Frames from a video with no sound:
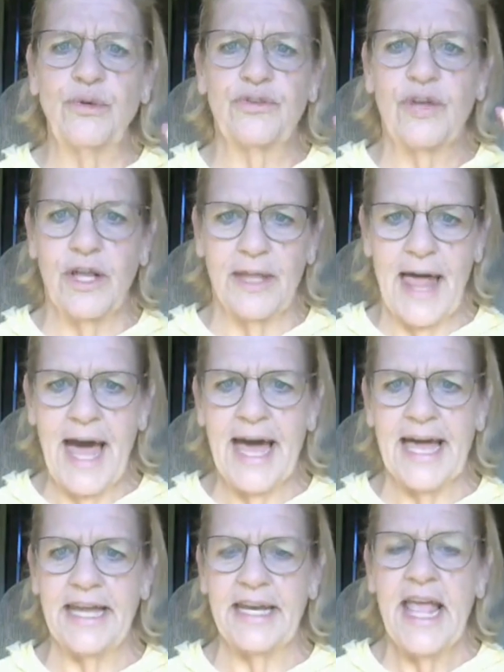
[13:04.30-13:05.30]

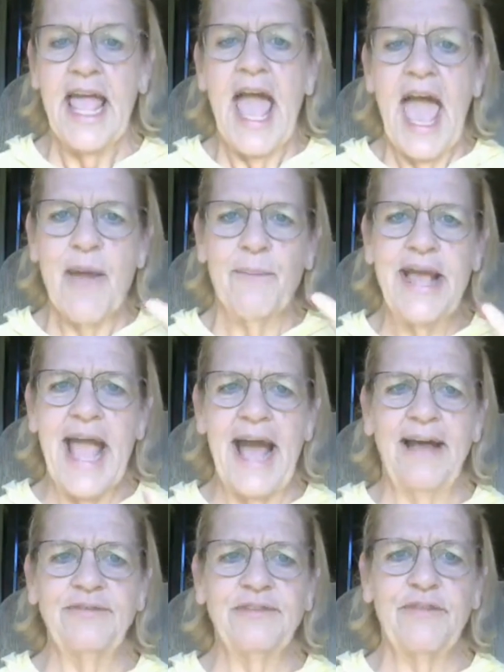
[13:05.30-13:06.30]
collide. And we
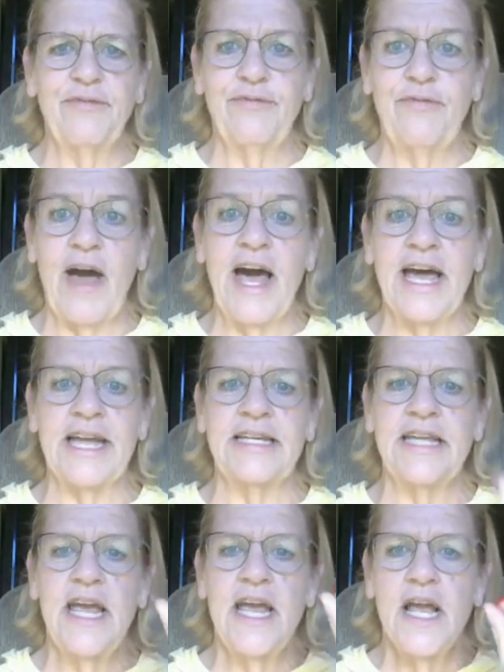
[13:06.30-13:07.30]
have to find
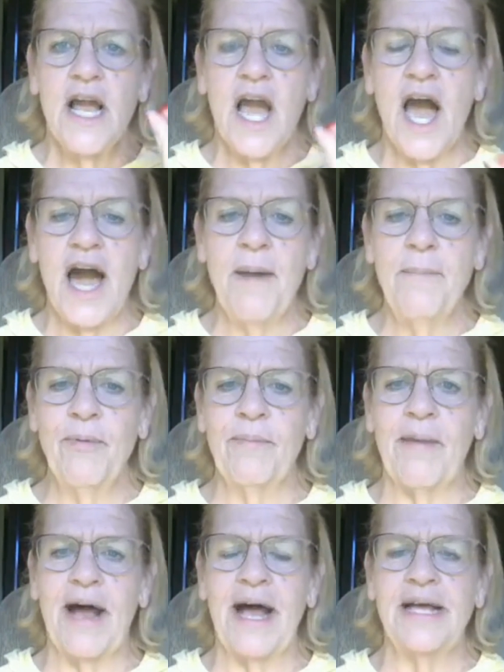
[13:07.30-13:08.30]

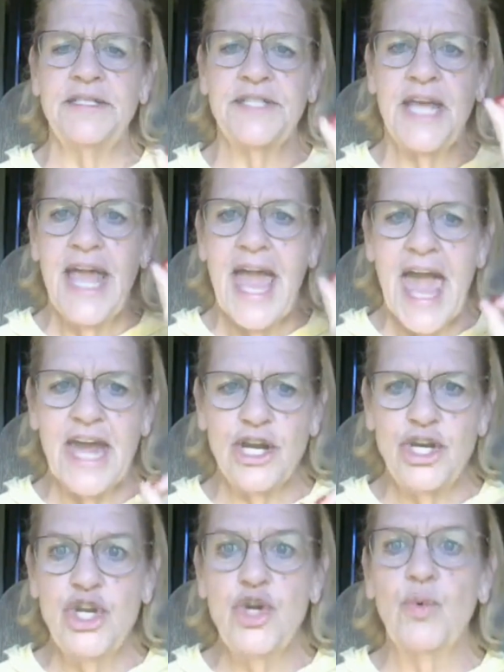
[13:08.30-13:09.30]
compromise and a
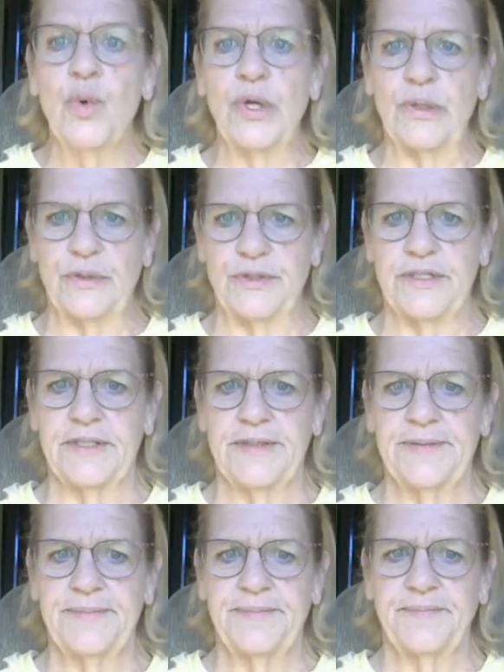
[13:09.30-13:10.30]
new world.
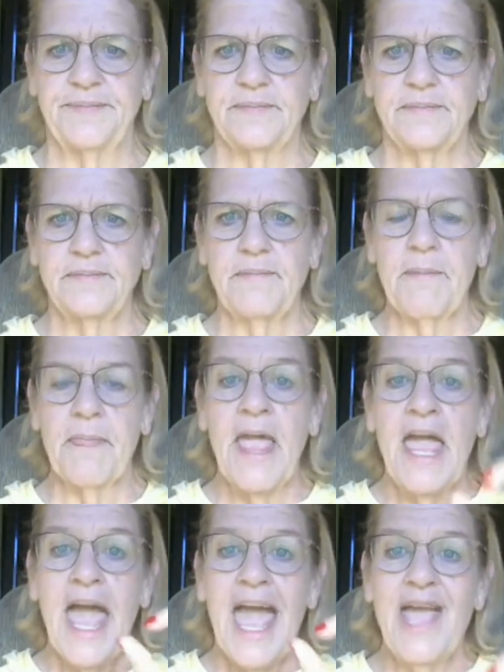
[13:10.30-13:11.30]

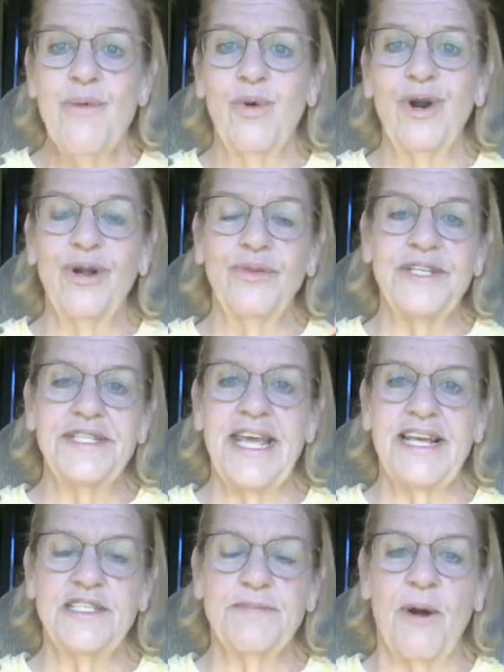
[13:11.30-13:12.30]
A world that
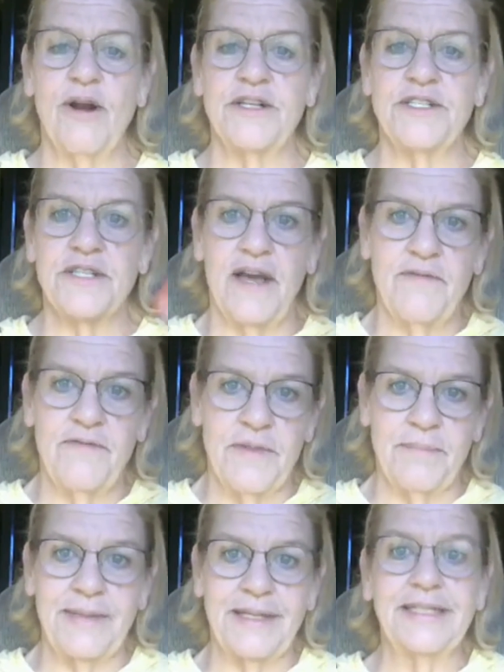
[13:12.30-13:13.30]
takes parts of the
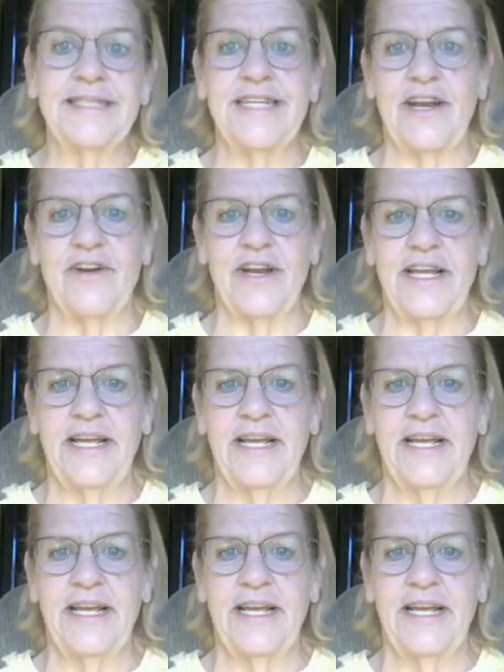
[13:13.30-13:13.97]
military